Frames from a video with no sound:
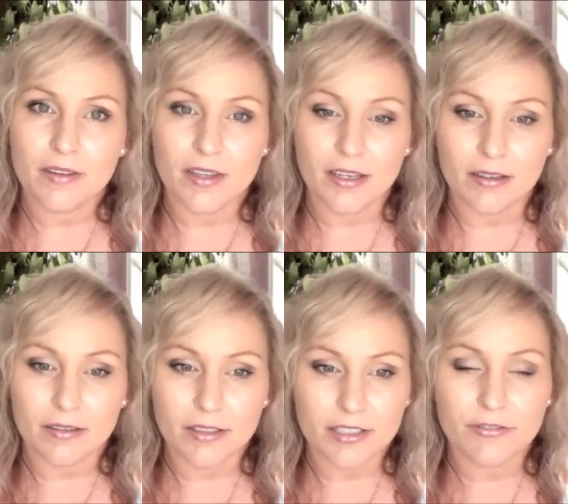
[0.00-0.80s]
the,
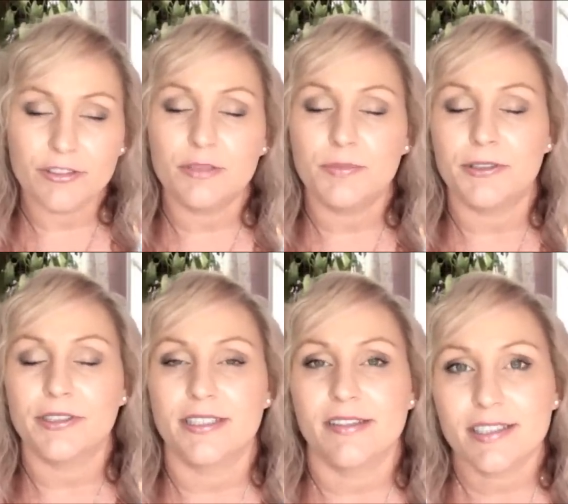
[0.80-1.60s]
the different
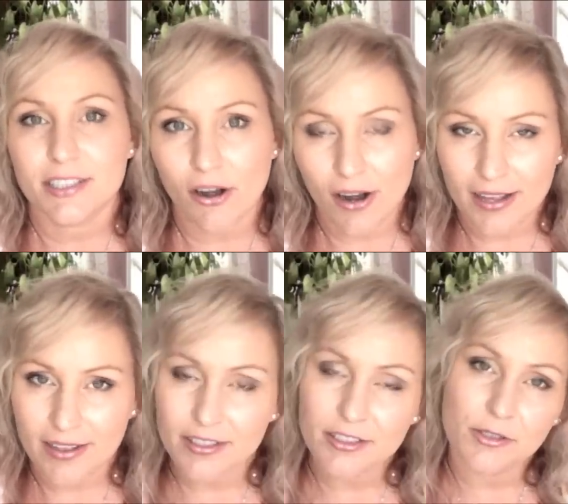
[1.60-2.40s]
spirits in the sky
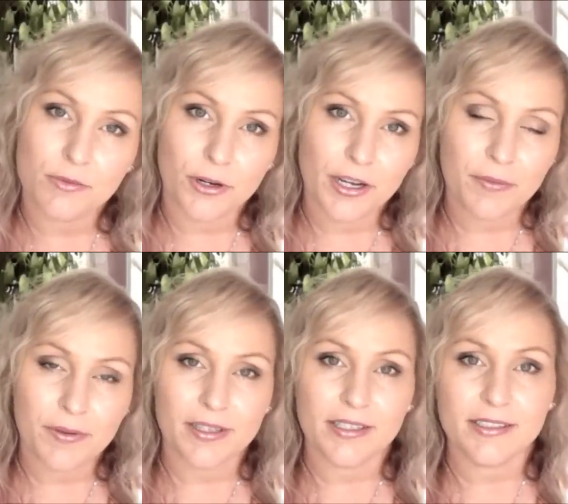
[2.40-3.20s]
that are still working
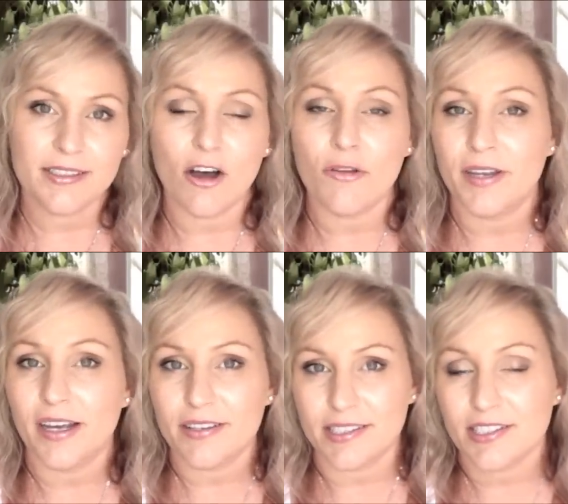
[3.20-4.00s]
with us on the
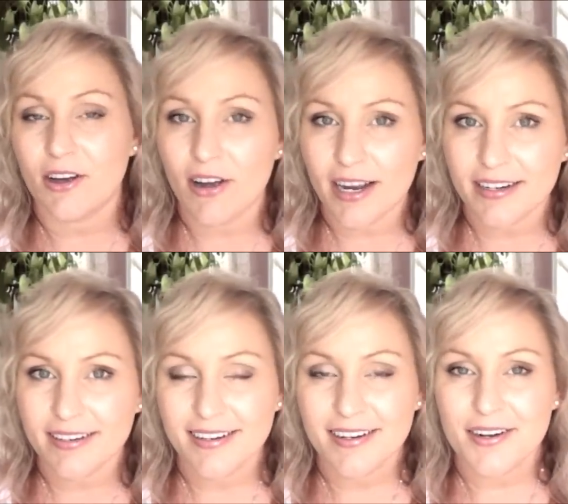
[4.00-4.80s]
other side
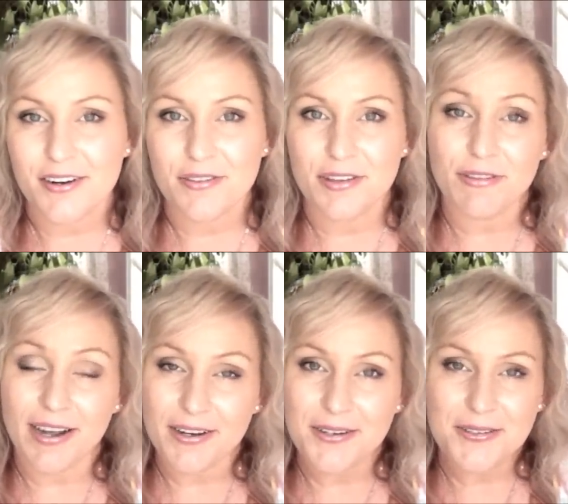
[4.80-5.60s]
of the
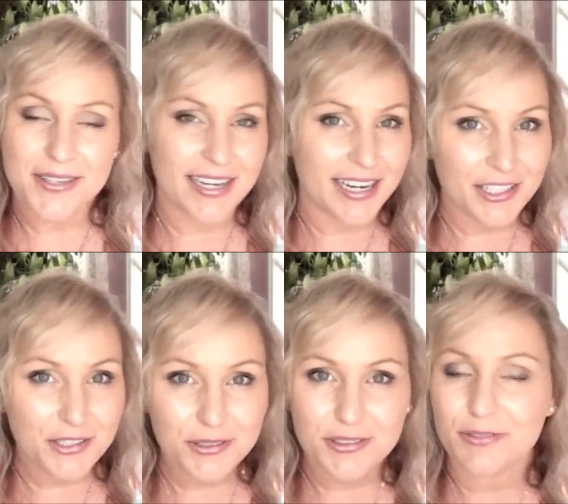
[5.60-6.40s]
veil, the
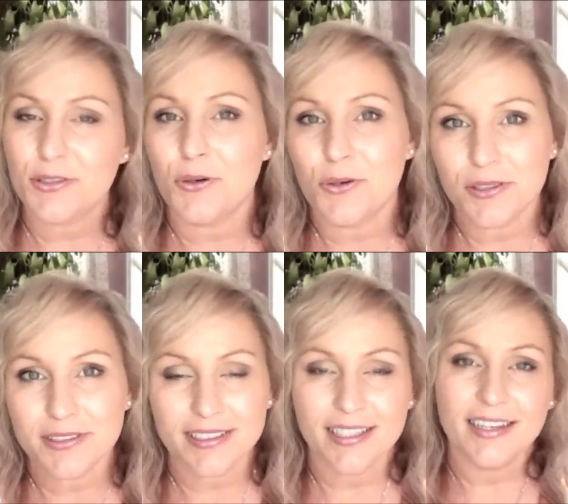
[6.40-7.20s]
angels, of
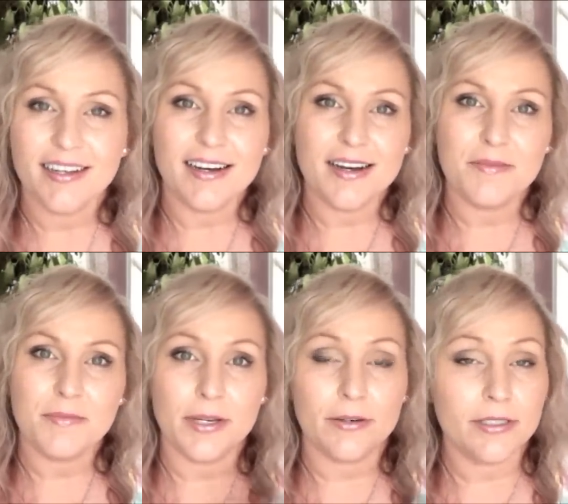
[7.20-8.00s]
course.
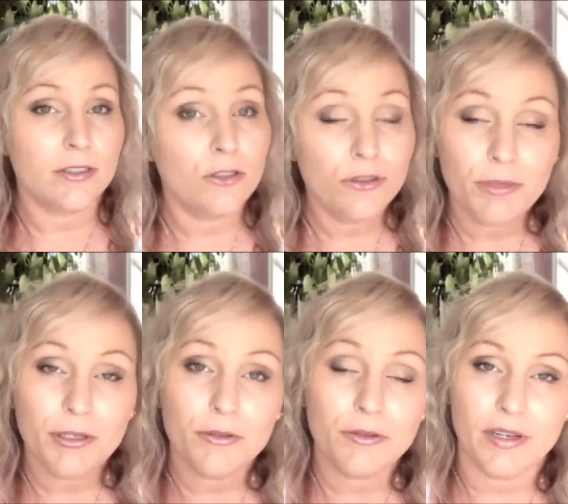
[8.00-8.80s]
Um, there is
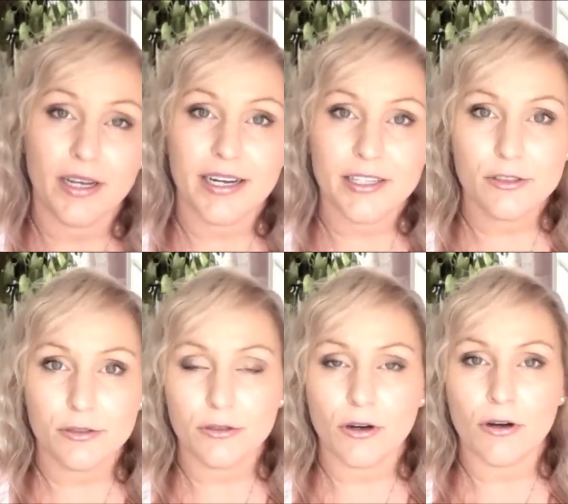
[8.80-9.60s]
Lumiel, the
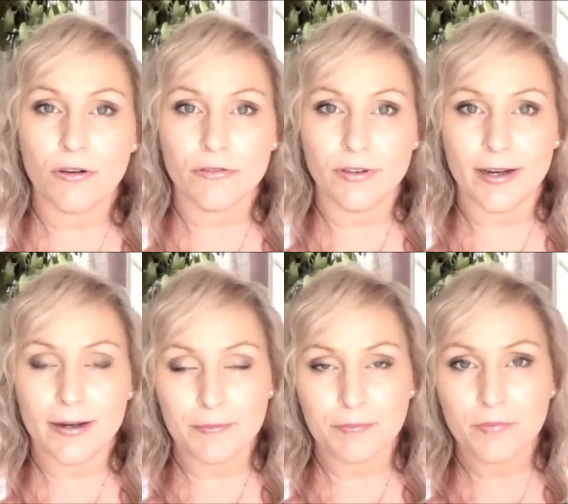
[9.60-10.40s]
angel of,
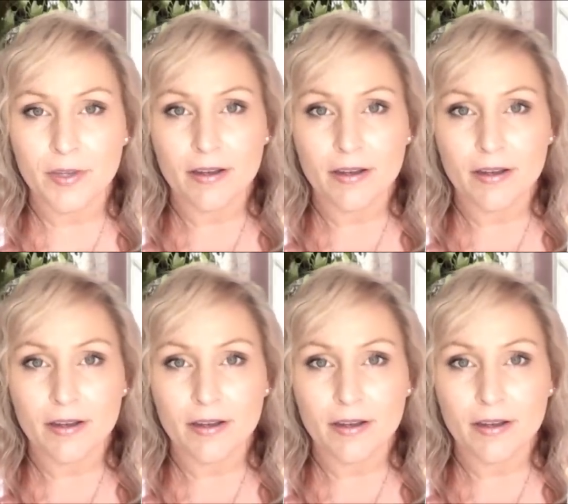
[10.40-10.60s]
um,